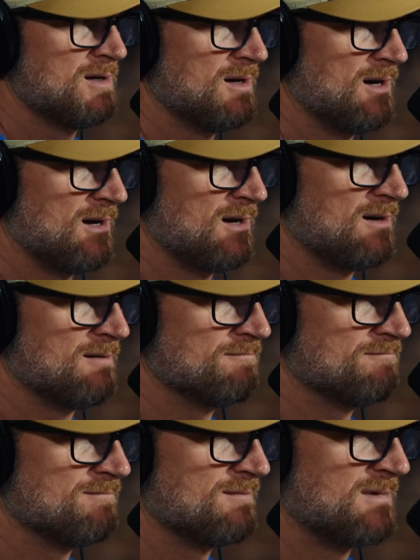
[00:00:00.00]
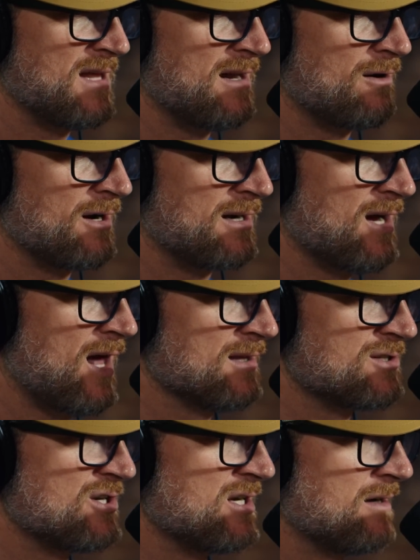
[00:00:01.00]
that are
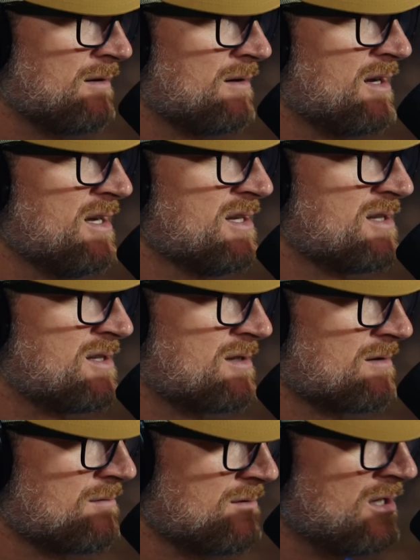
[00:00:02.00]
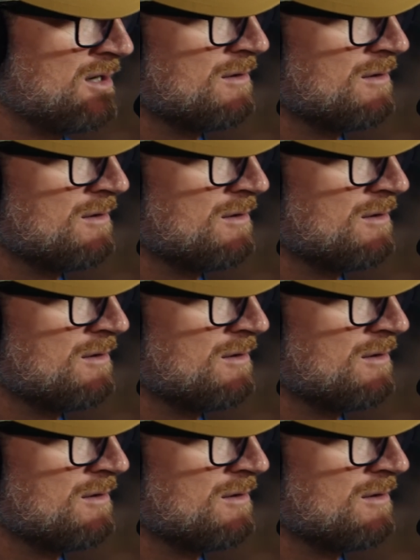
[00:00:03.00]
acknowledging his, you